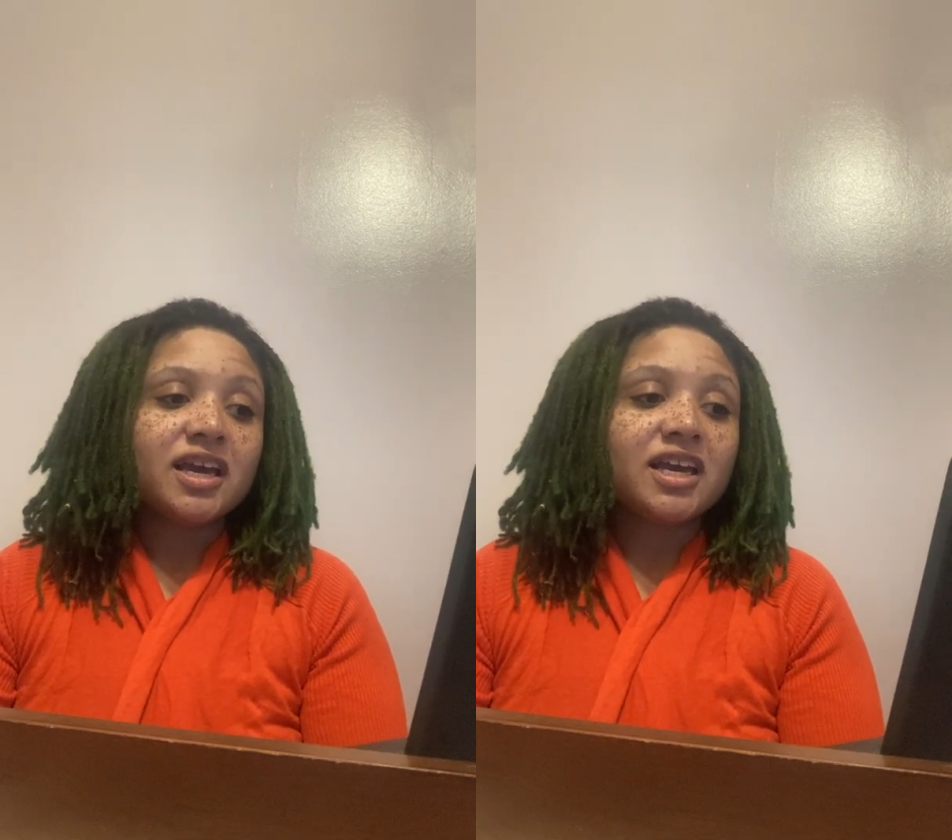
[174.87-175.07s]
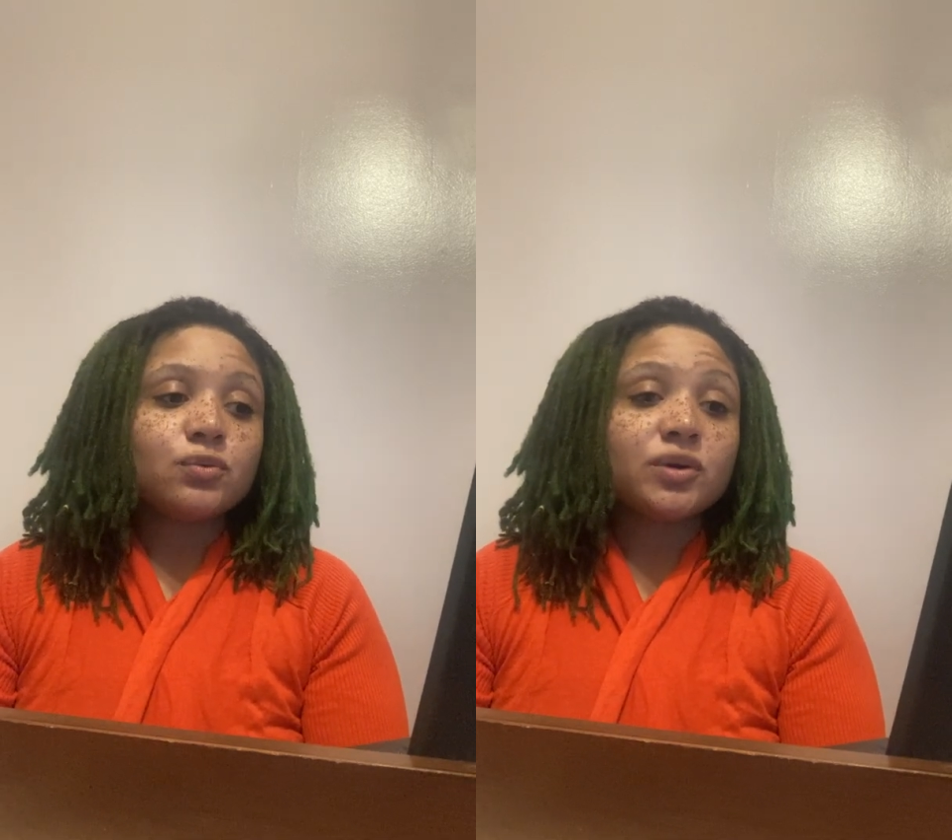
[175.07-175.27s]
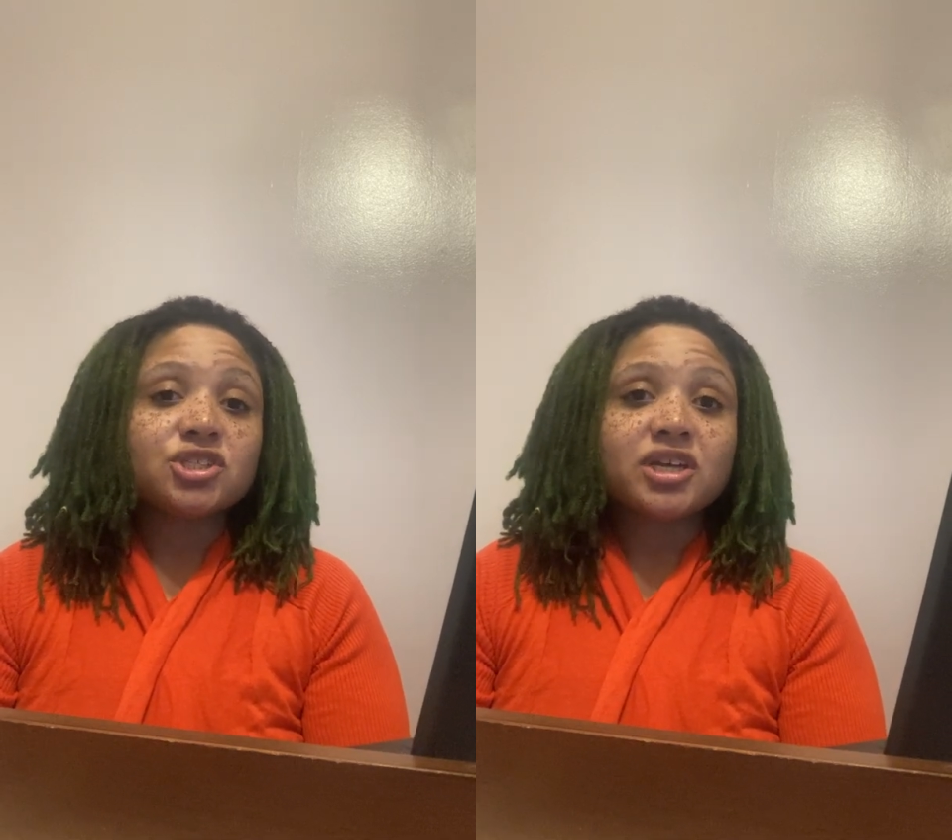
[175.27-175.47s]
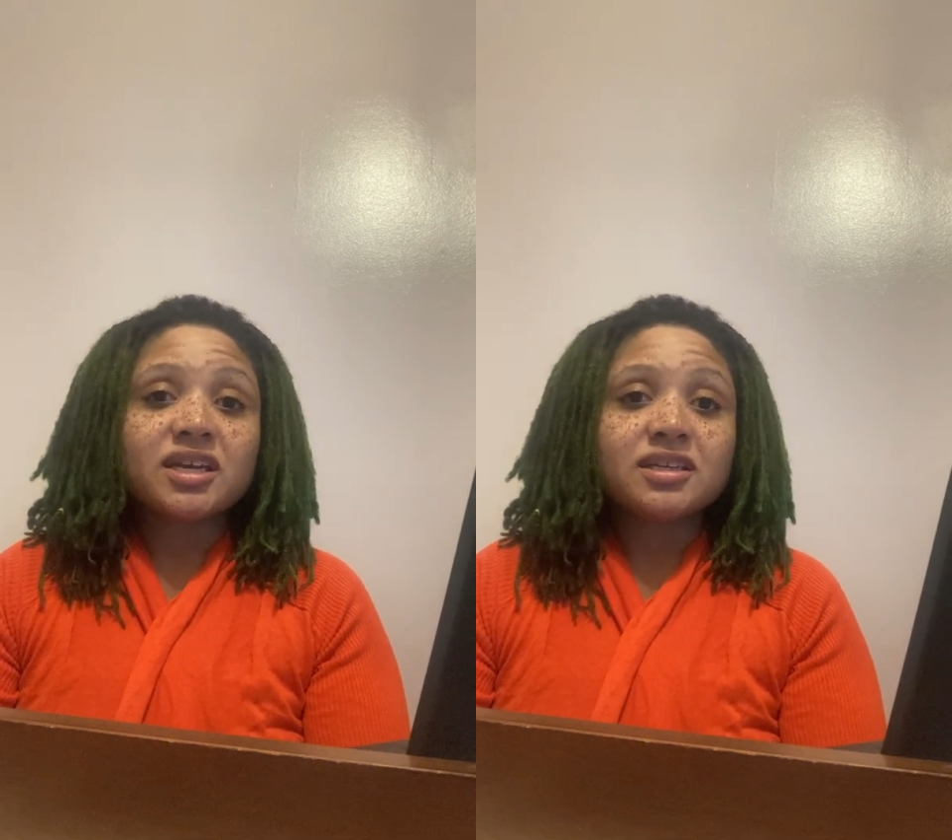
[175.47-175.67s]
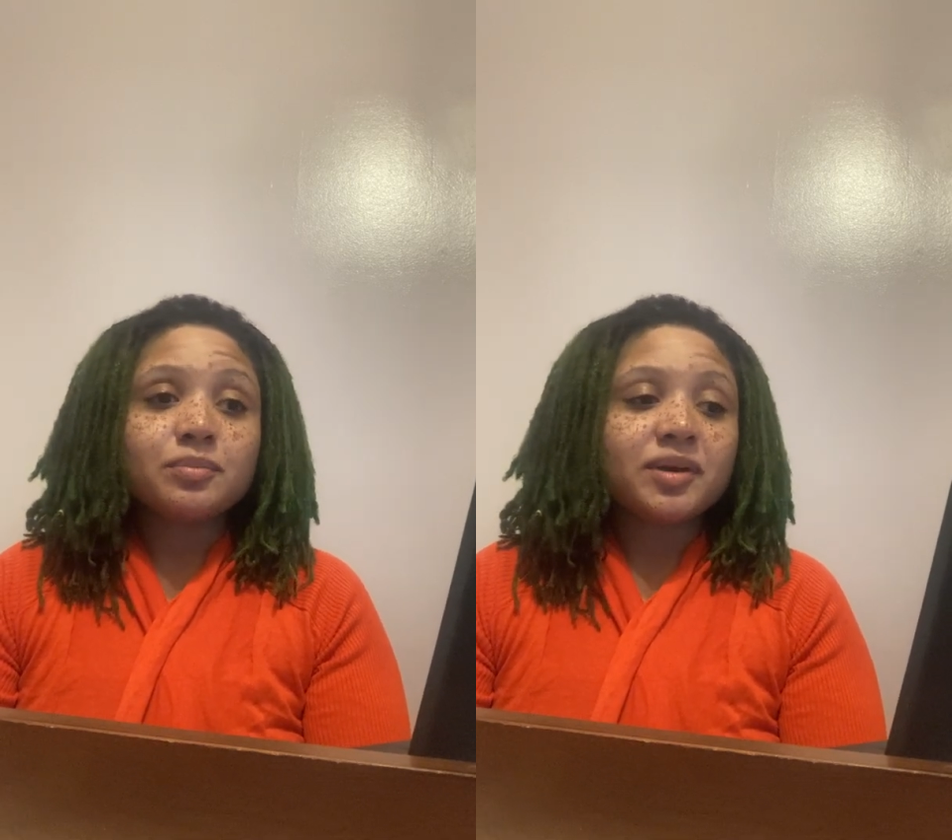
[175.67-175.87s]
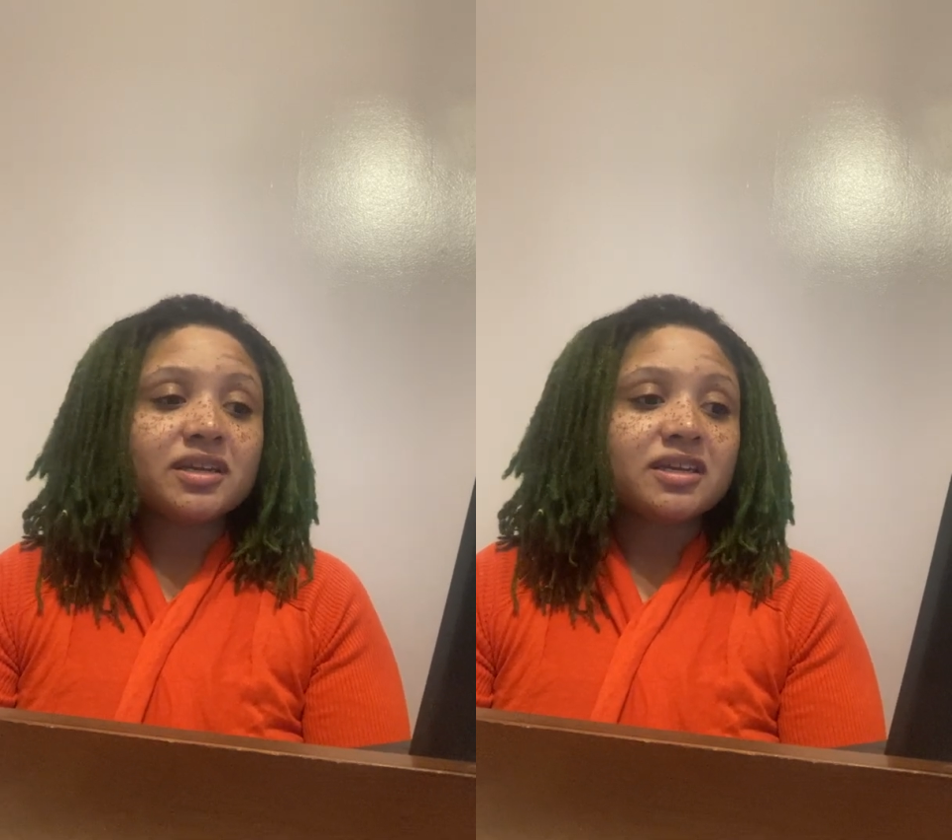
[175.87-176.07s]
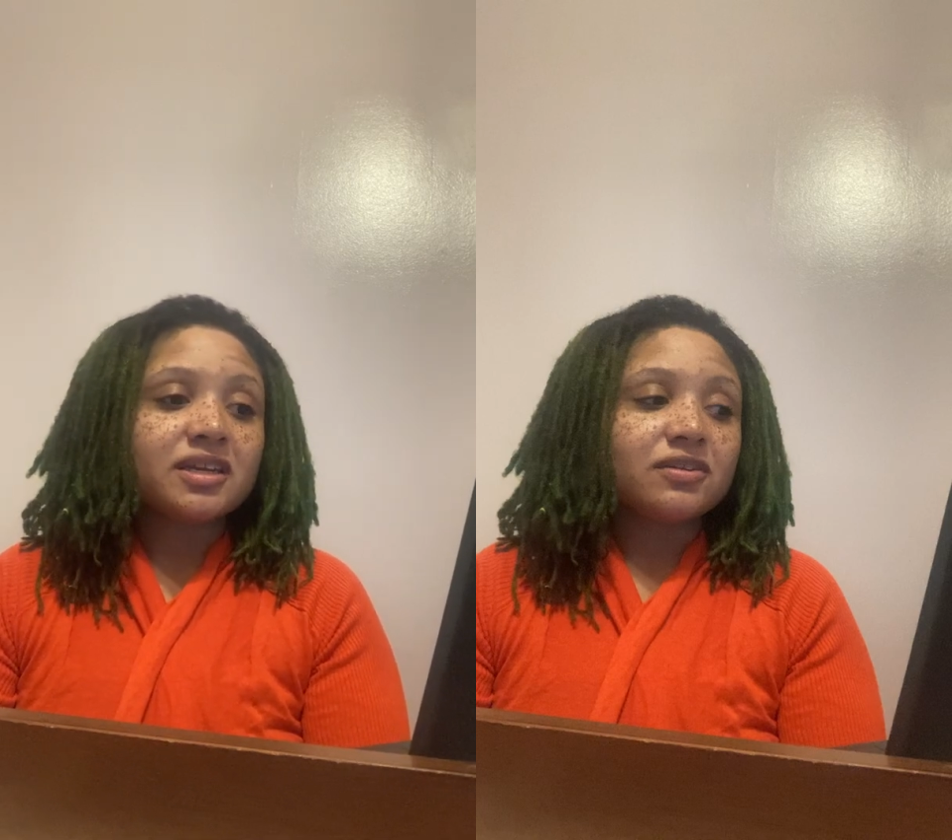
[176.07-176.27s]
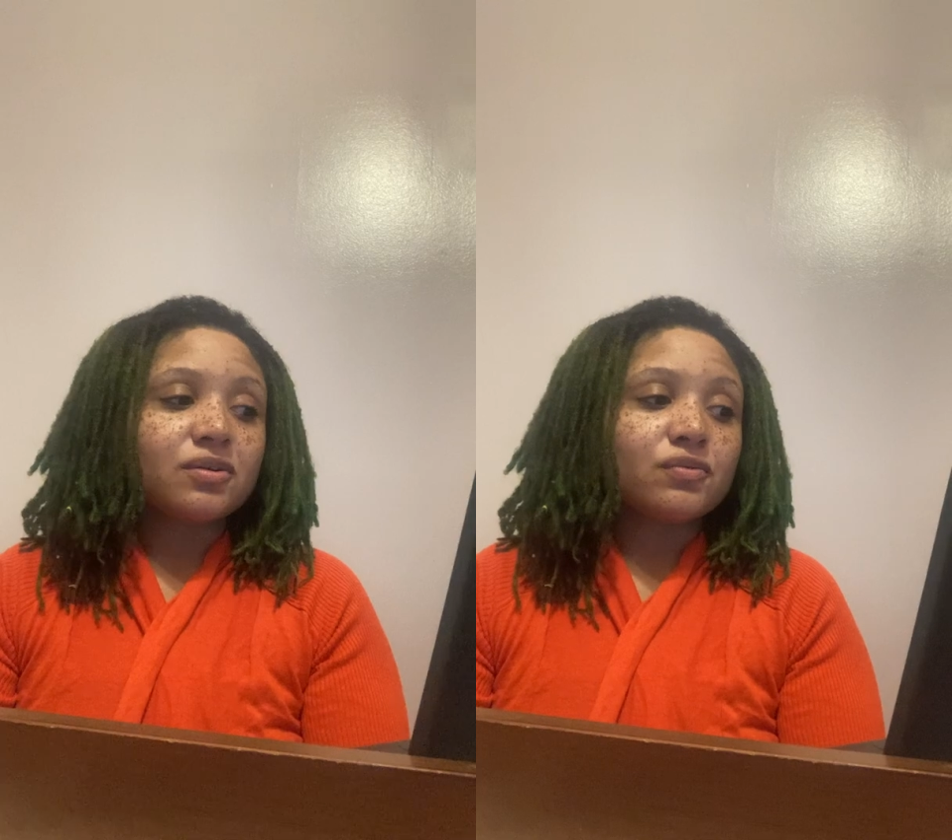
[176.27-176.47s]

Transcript: in which independent